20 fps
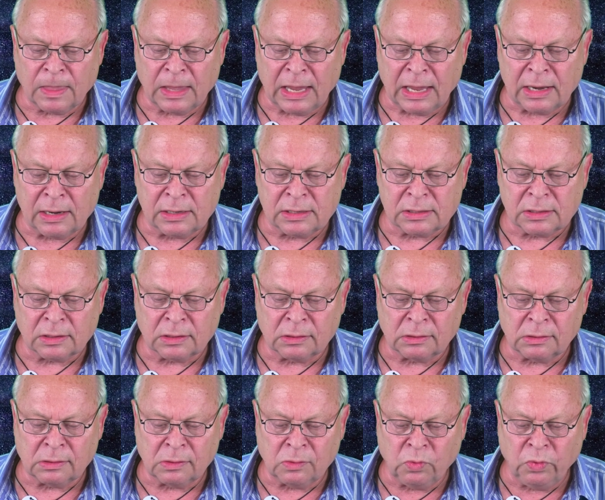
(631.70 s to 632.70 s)
And
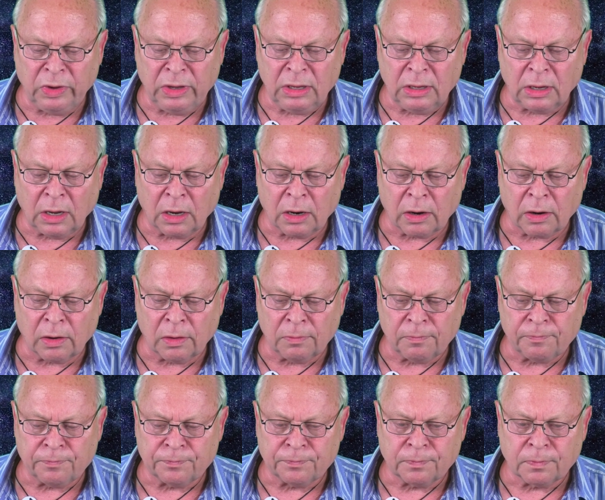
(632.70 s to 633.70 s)
we go
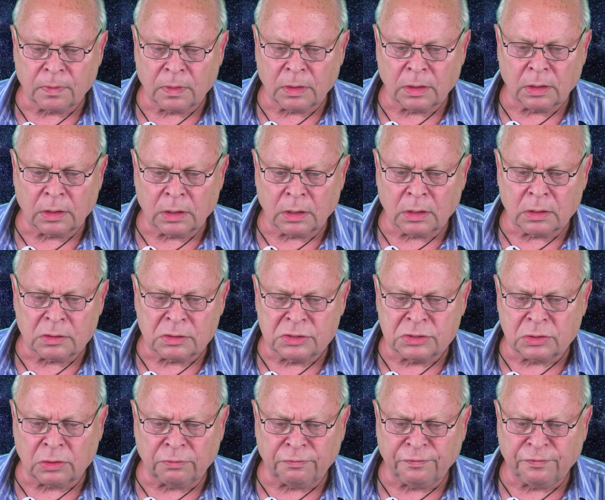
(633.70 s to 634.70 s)

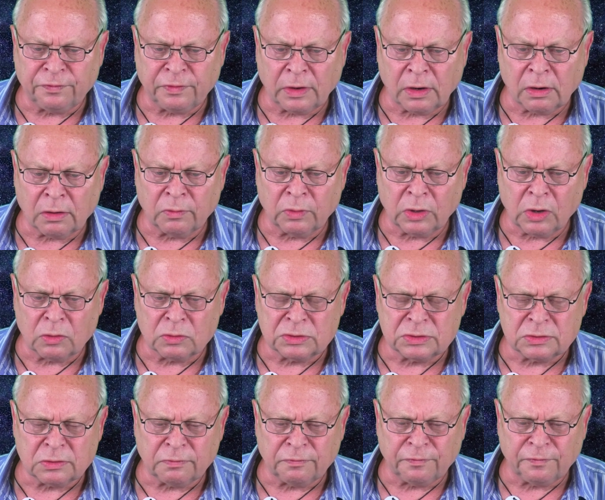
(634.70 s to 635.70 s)
so
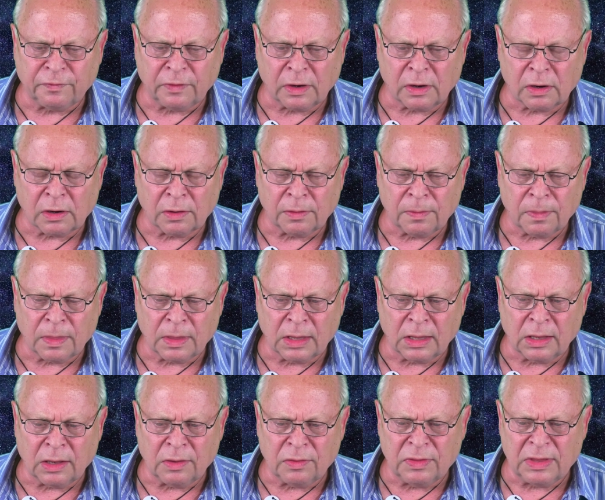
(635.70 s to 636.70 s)
far
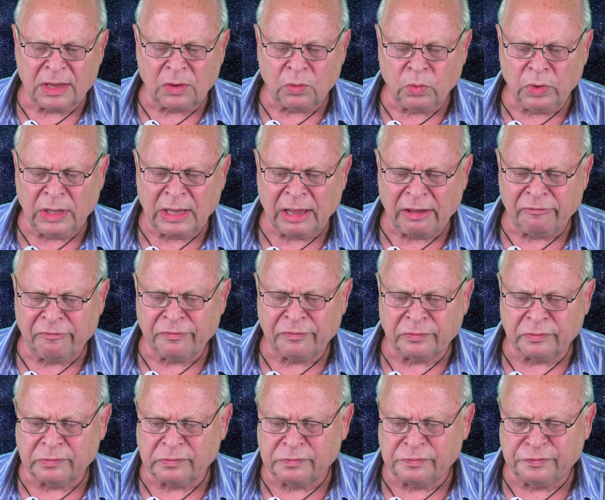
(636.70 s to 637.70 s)
that we have
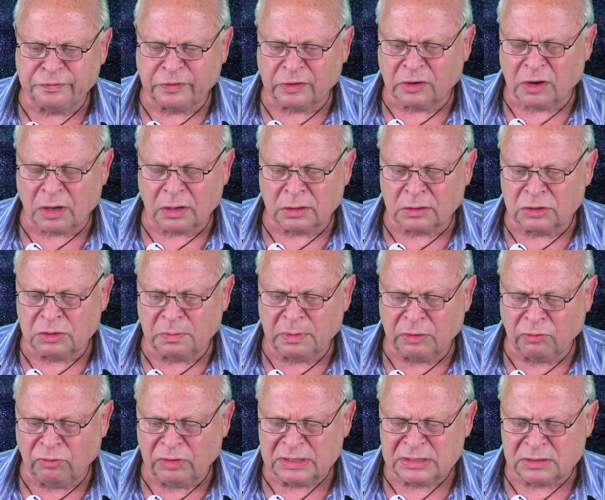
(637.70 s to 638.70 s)
forgotten to
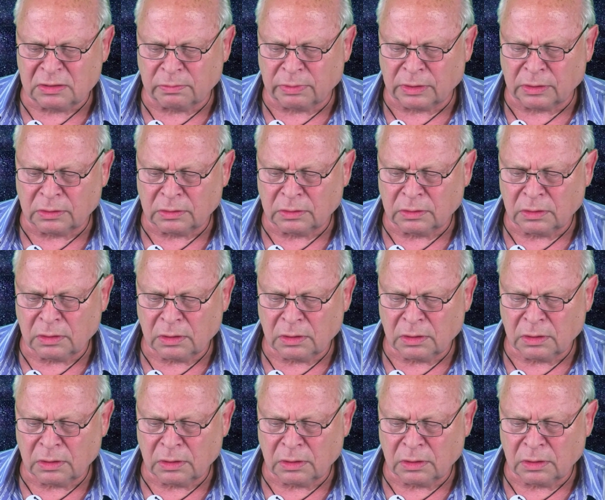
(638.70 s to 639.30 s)
be reasonable.